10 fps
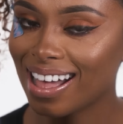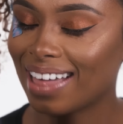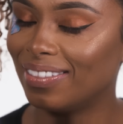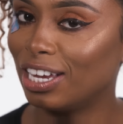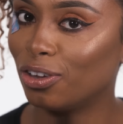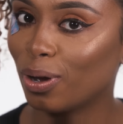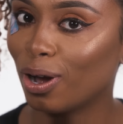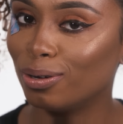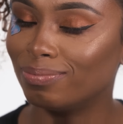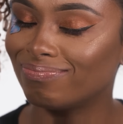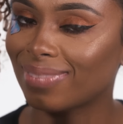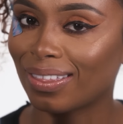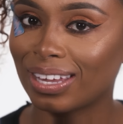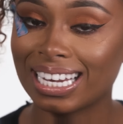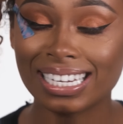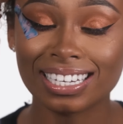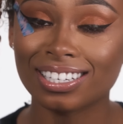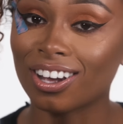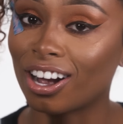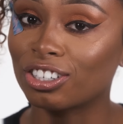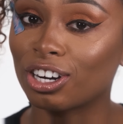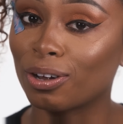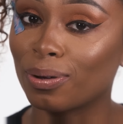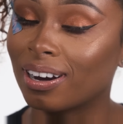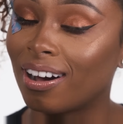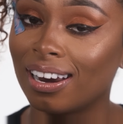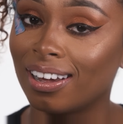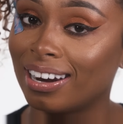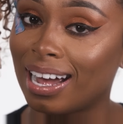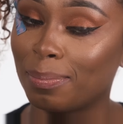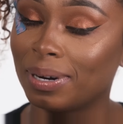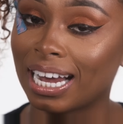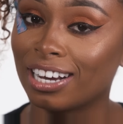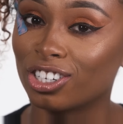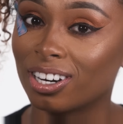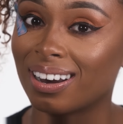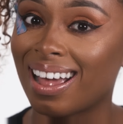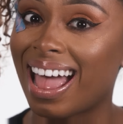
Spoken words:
And there you go, the easiest eyeshadow and eyeliner application.